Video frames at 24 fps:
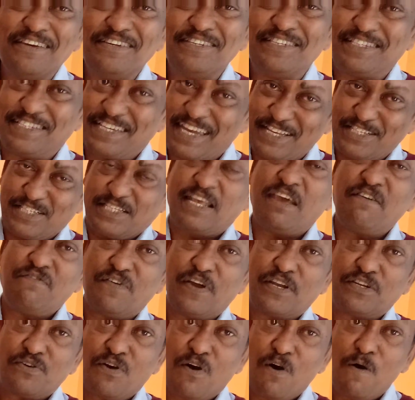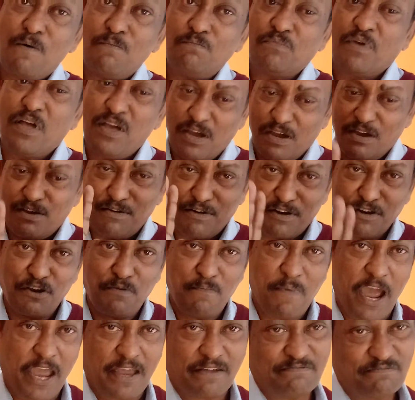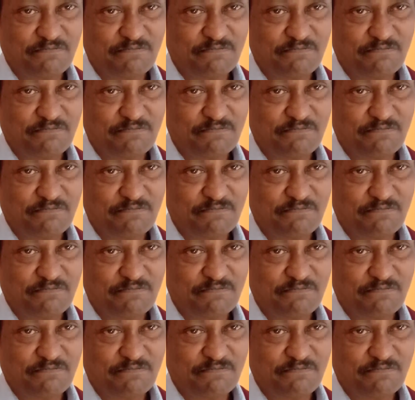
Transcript: stay safe at home. Goodbye.